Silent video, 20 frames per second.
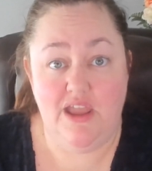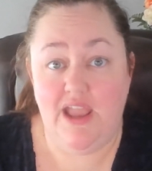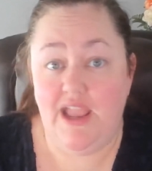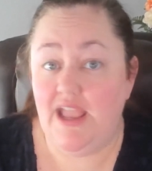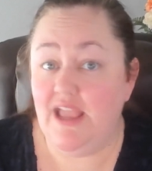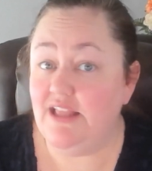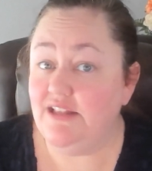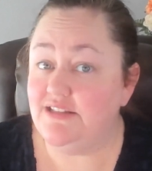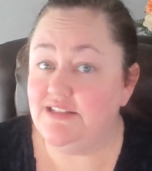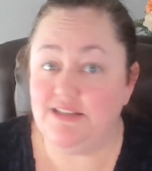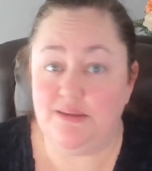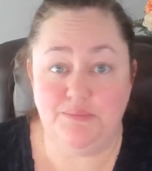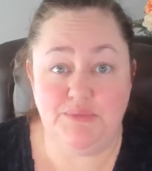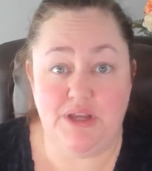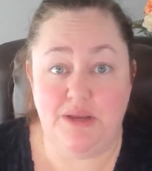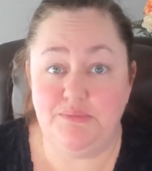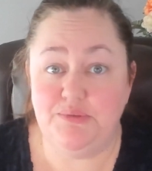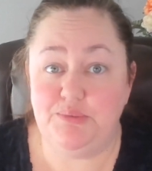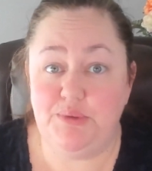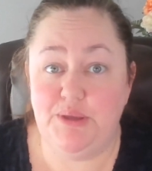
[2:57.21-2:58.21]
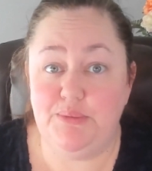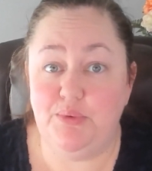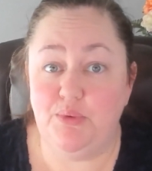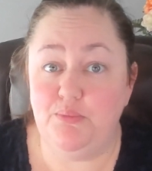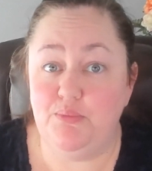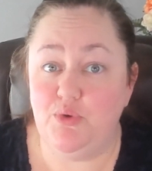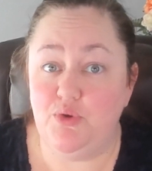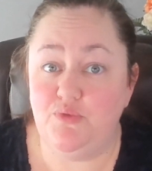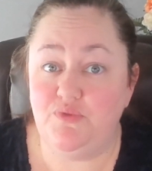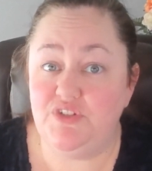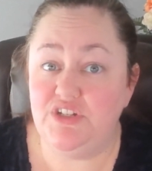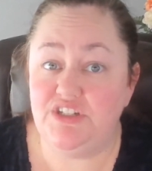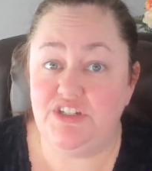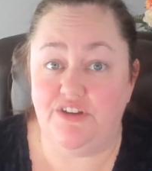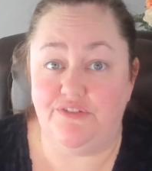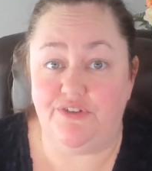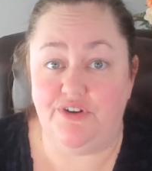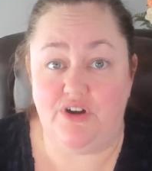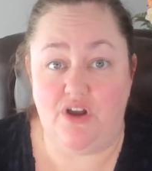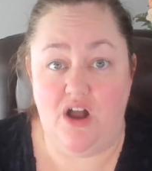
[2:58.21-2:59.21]
and sometimes people move to
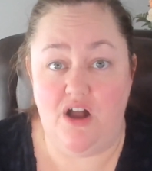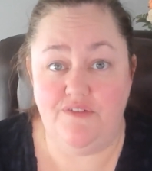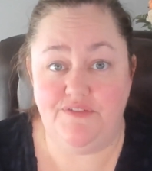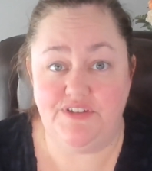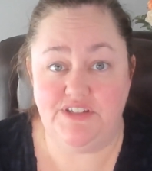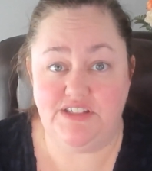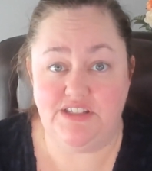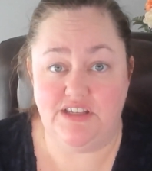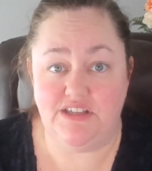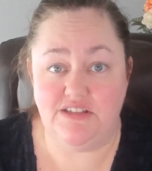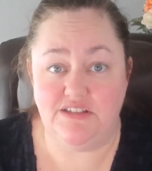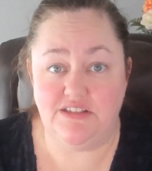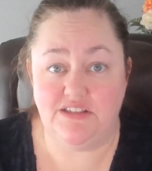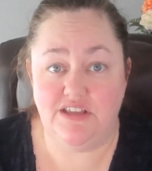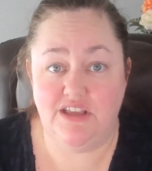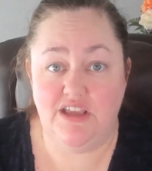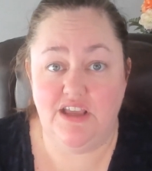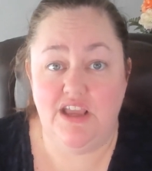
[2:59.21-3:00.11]
different offices.